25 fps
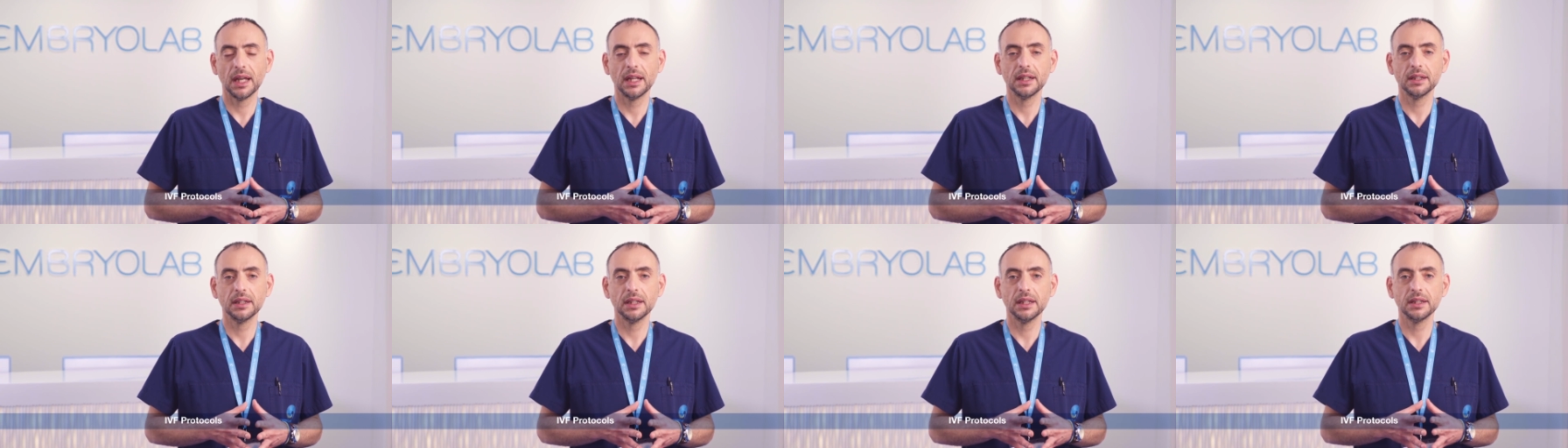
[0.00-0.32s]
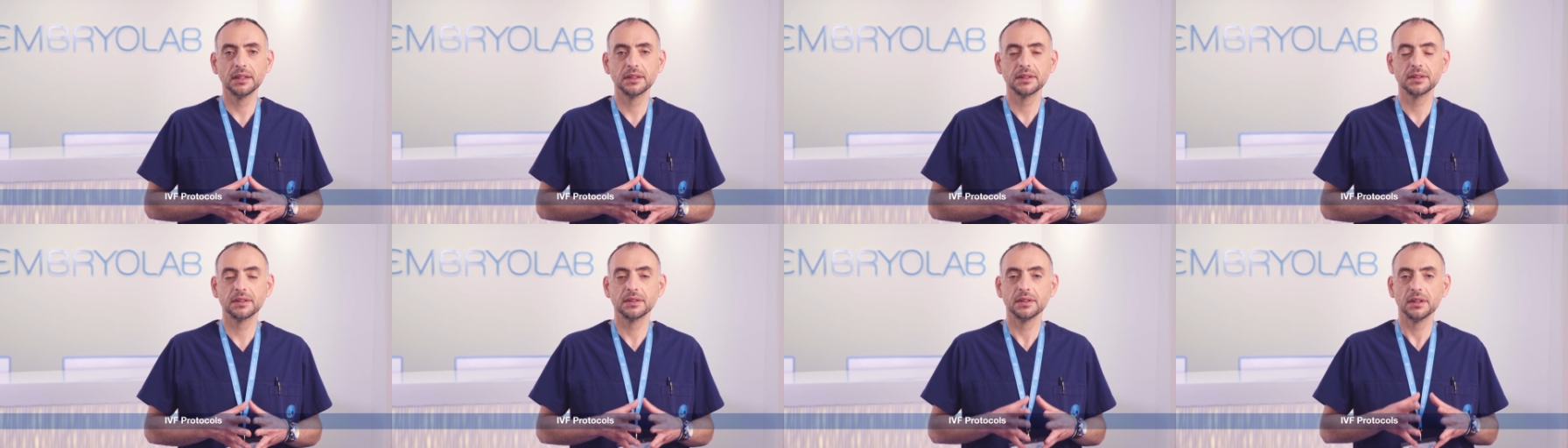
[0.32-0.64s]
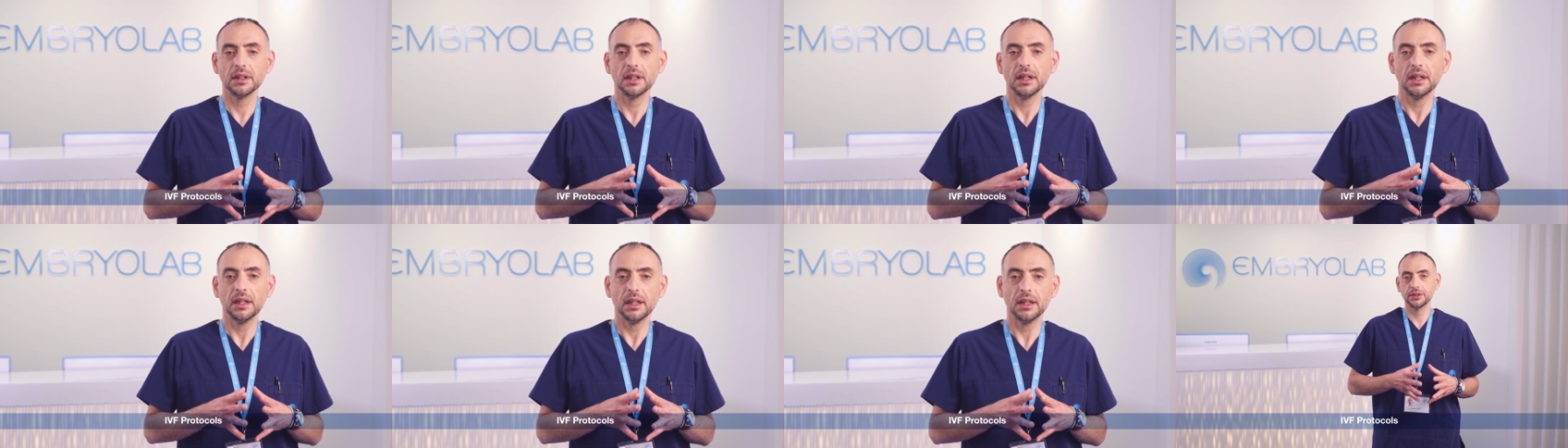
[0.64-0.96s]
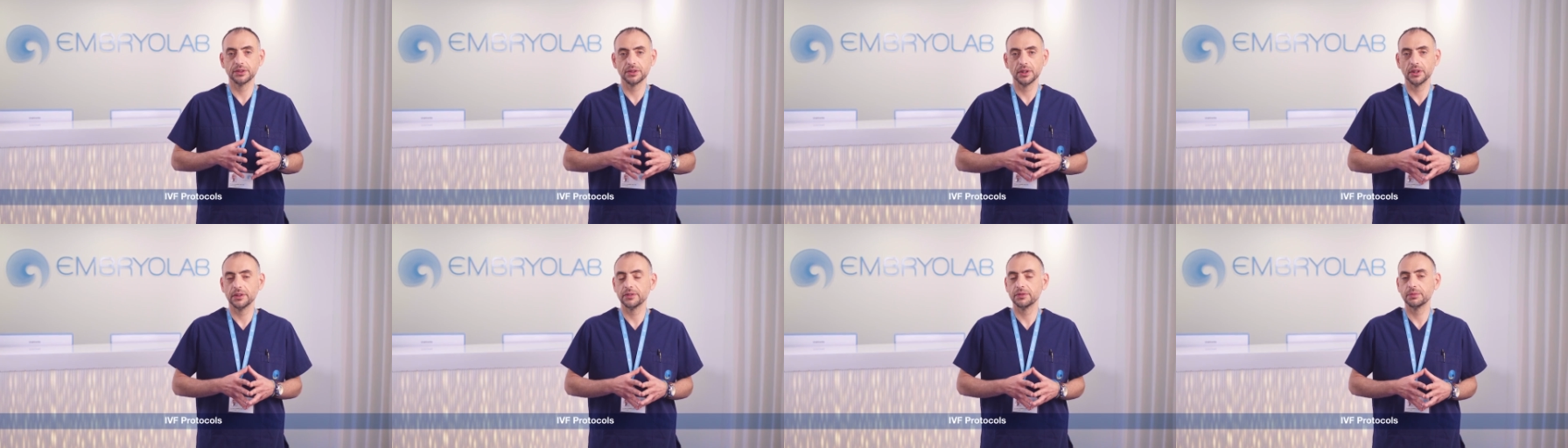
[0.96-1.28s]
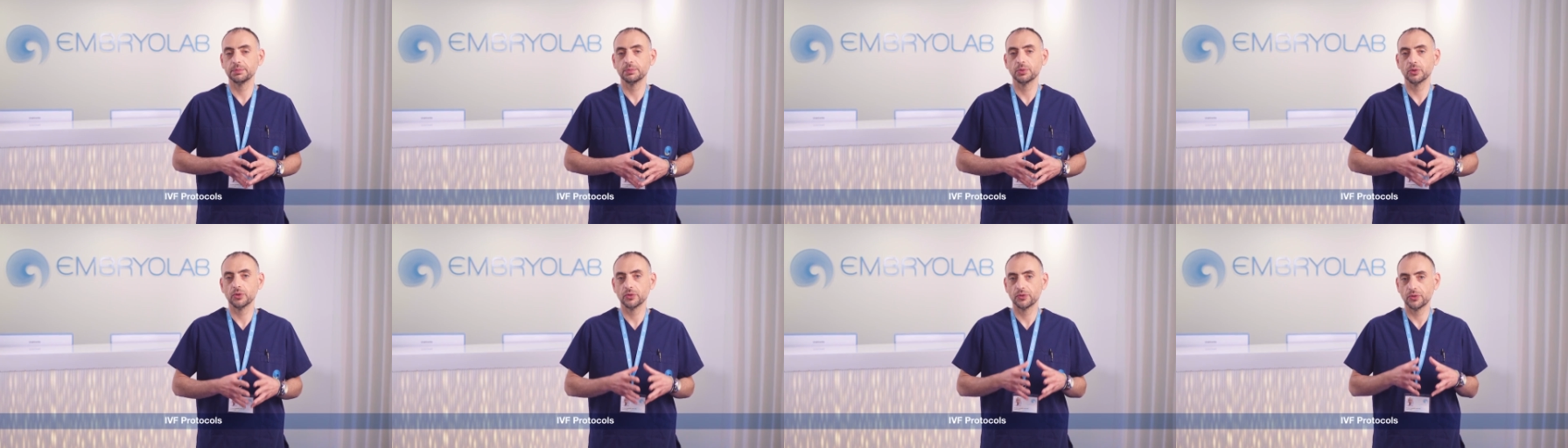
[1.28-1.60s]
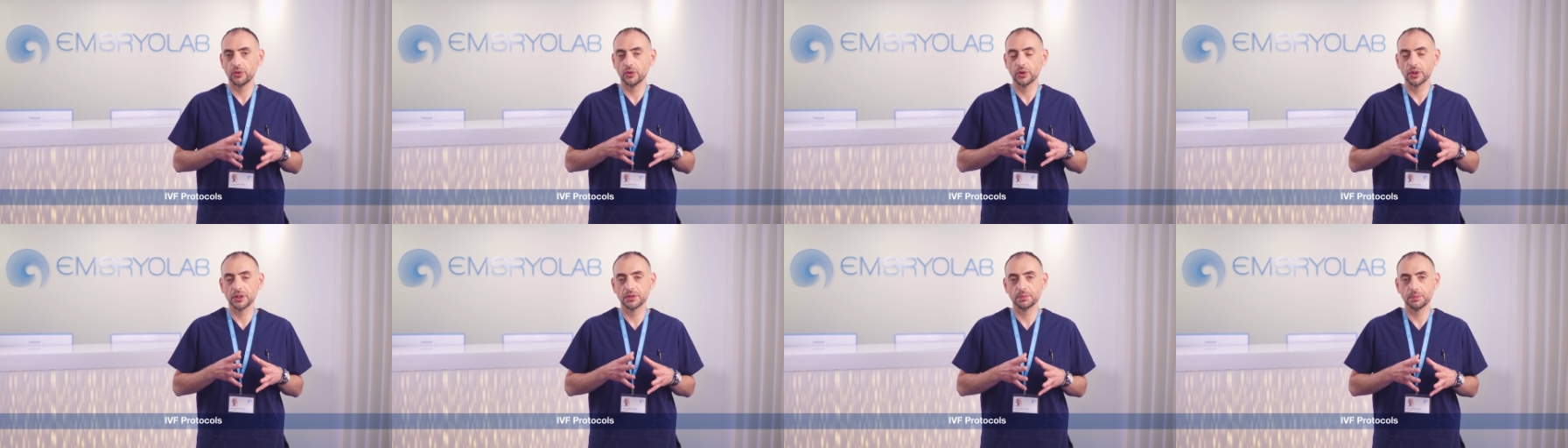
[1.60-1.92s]
and it's only reserved
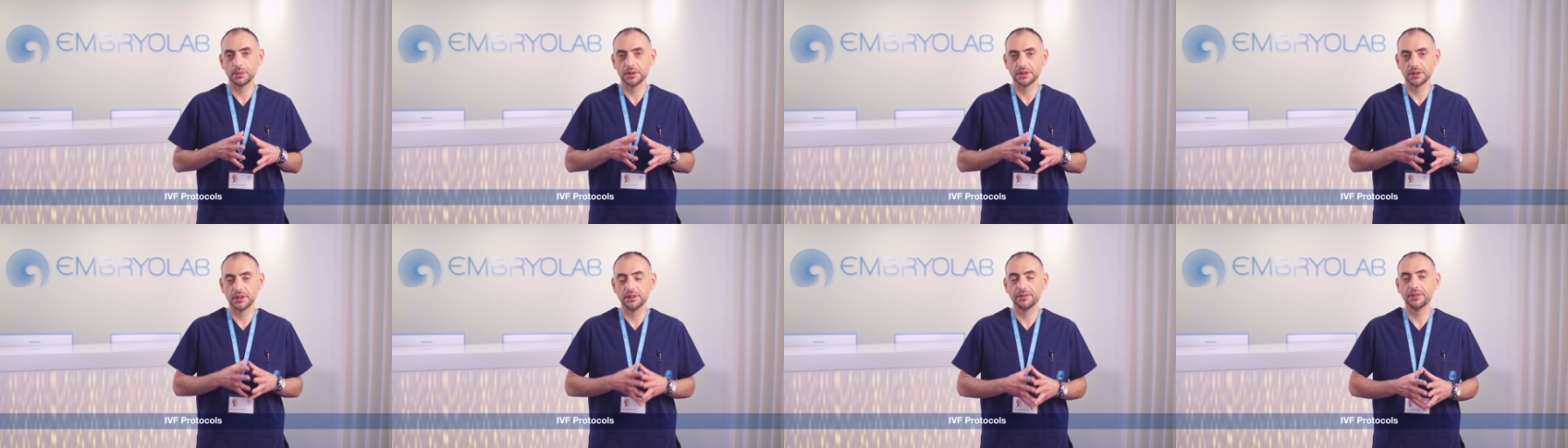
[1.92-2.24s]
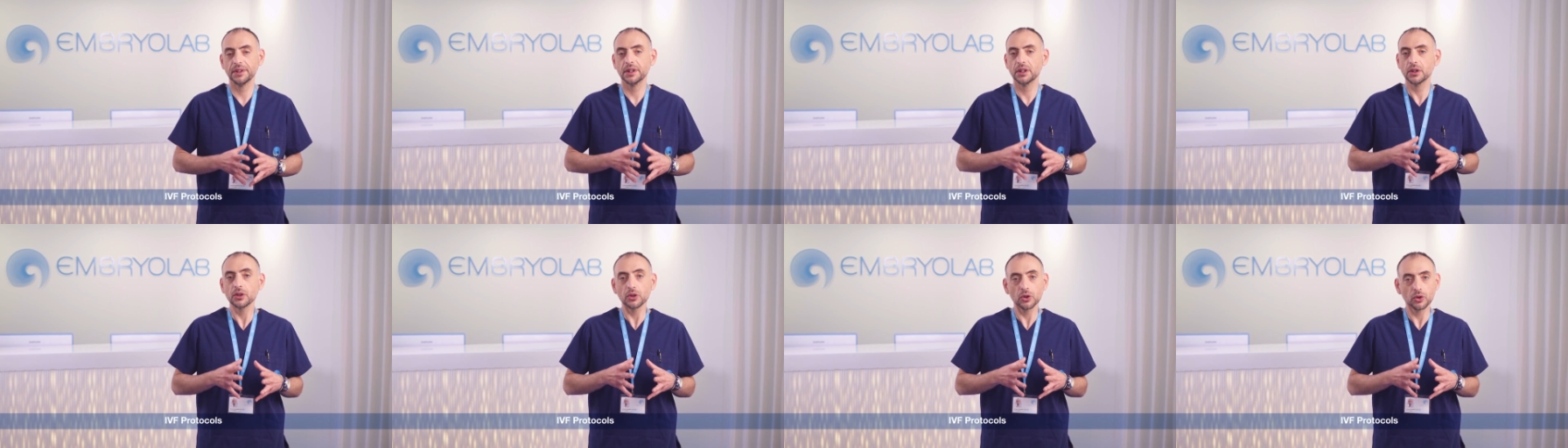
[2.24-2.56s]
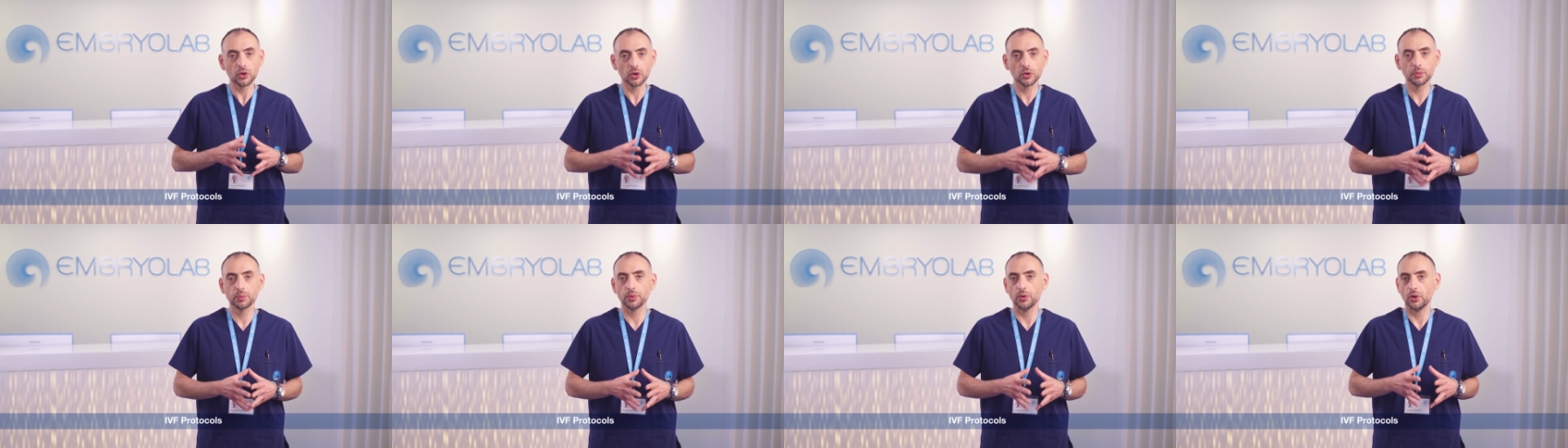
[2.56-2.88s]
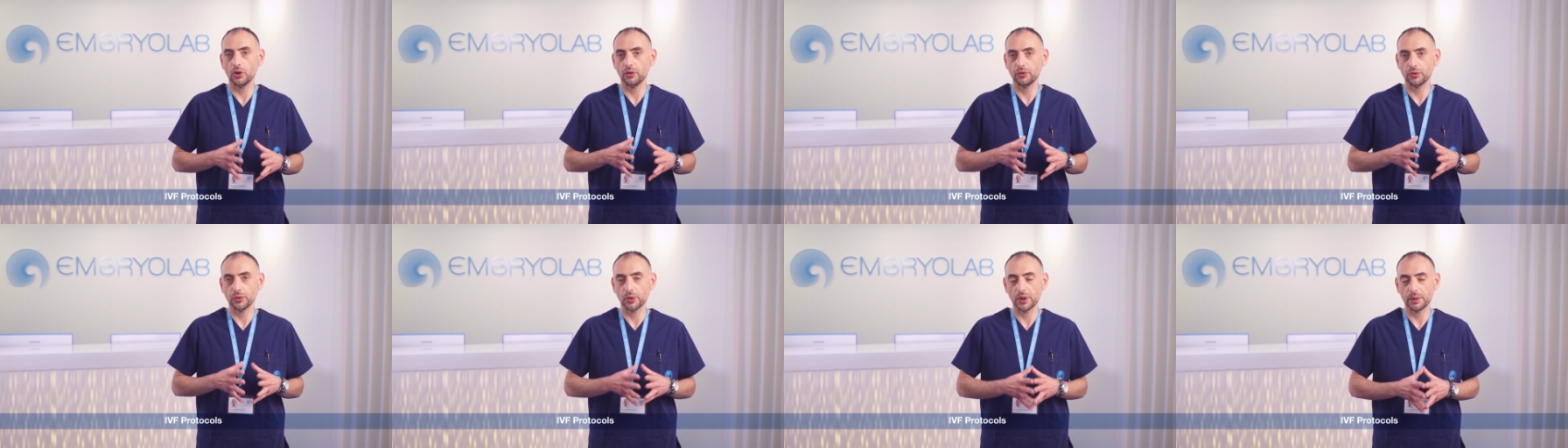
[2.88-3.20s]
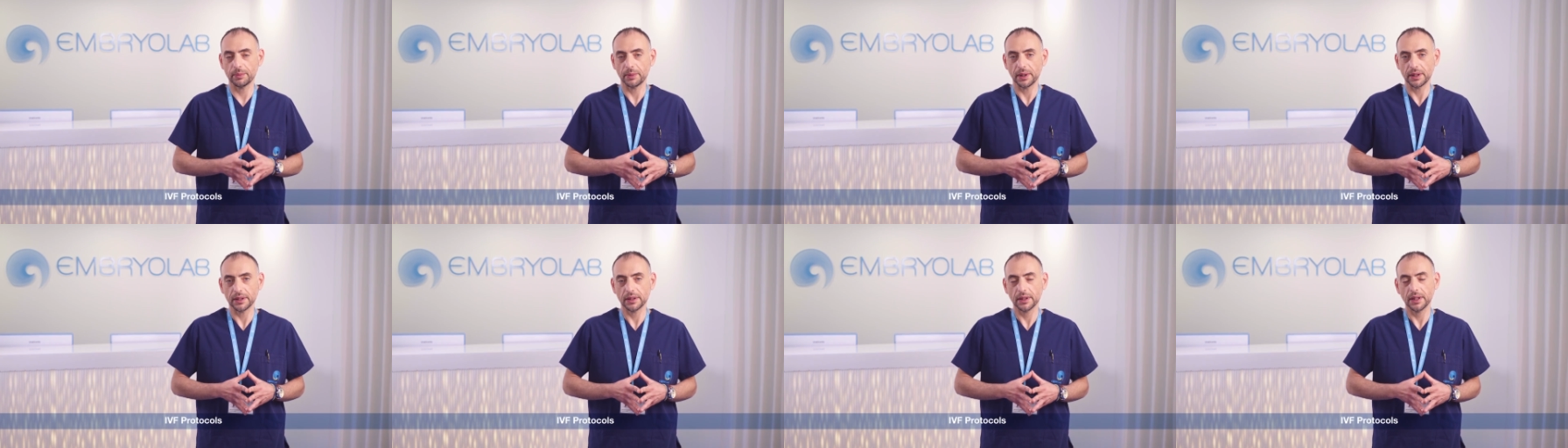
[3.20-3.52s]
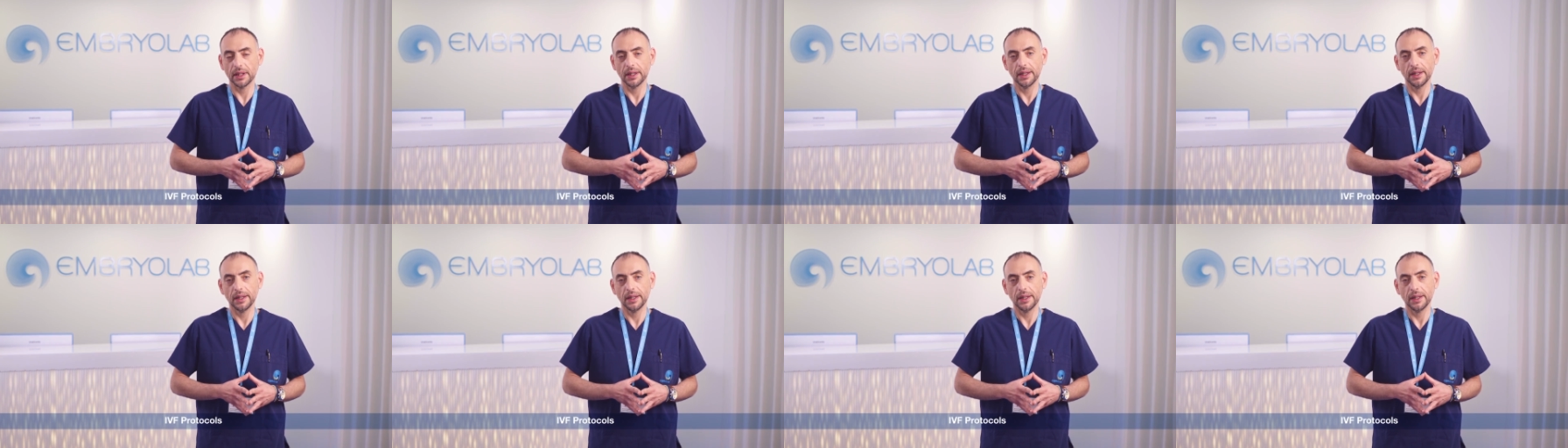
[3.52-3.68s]
for a specific group of women.